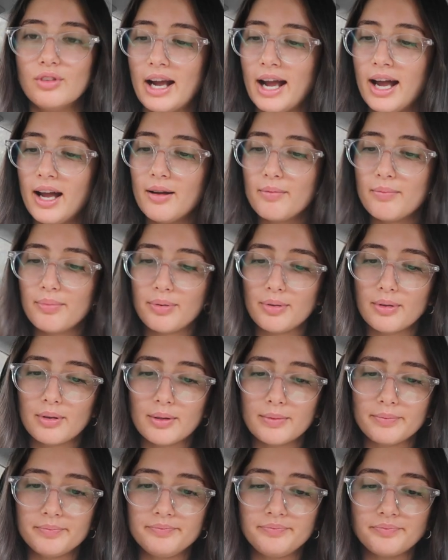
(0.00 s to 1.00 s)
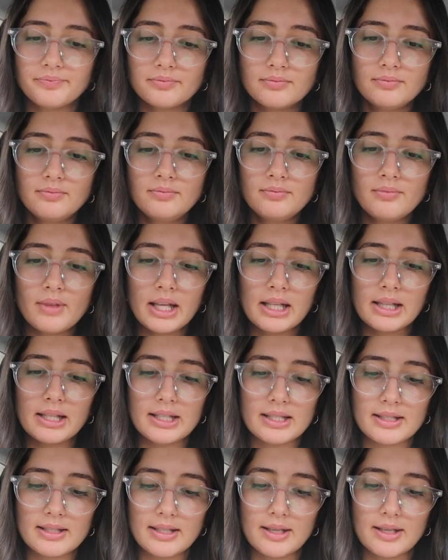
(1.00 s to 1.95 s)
wrap. Let's